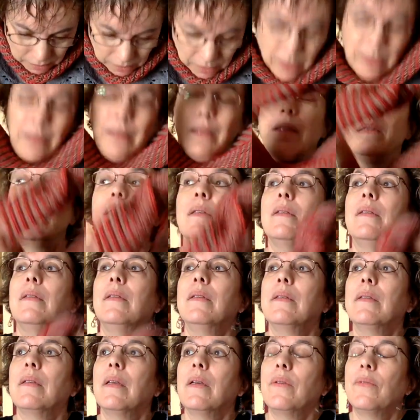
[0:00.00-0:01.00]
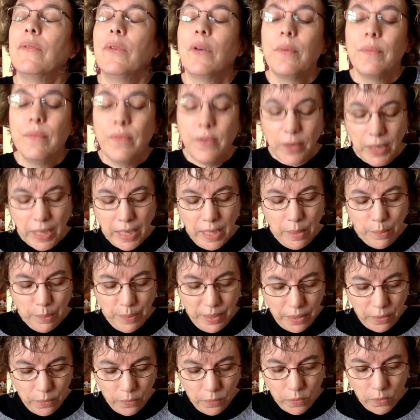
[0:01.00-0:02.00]
I think this is a verb for
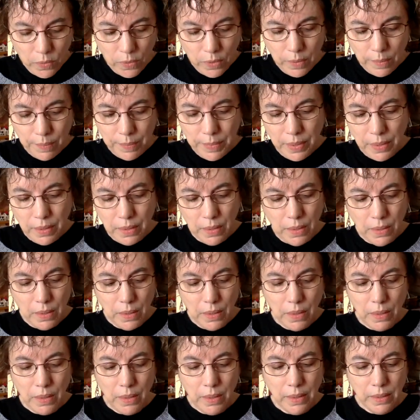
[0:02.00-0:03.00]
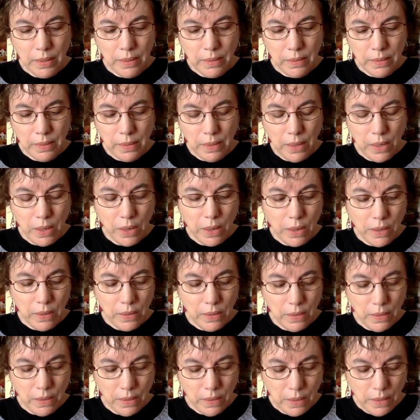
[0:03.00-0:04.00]
keeping warm, is the yarn.
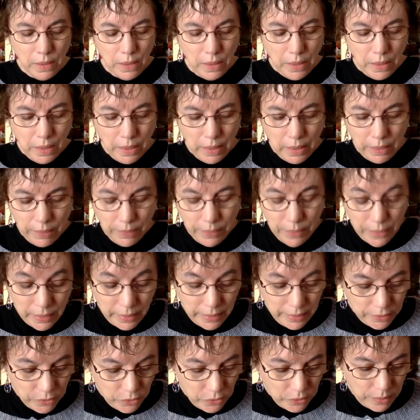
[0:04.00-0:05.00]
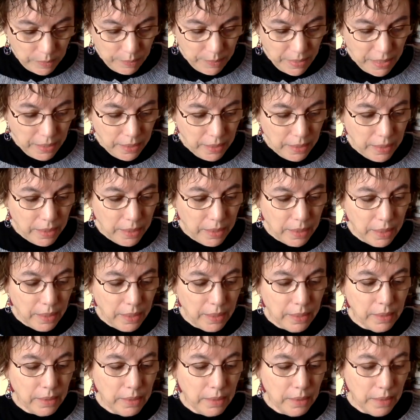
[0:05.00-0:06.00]
Really enjoyed making it,
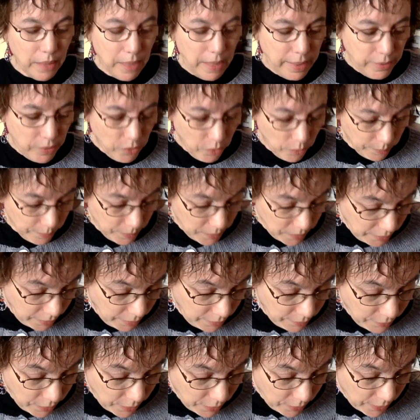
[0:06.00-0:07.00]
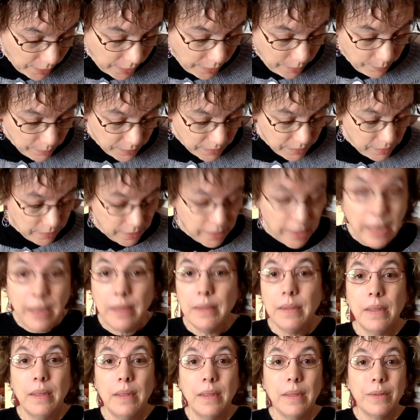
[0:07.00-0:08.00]
and I don't believe there are any
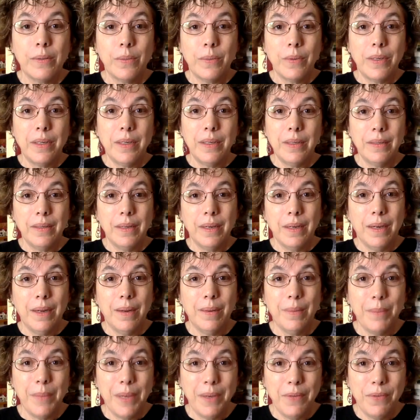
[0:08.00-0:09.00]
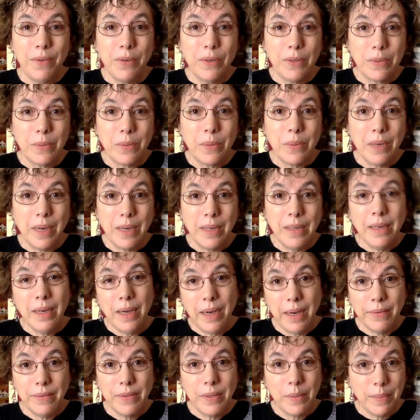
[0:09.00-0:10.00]
mistakes in this one. My first one, I did
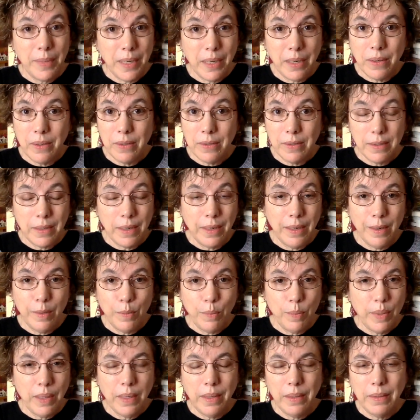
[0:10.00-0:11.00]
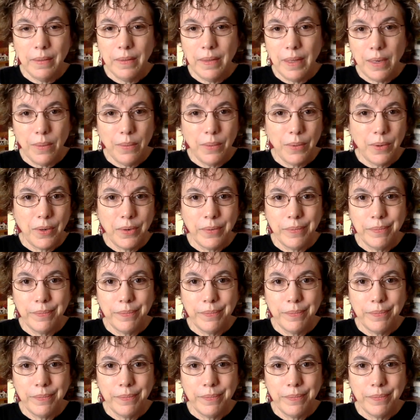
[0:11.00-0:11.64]
have some errors in it, but they were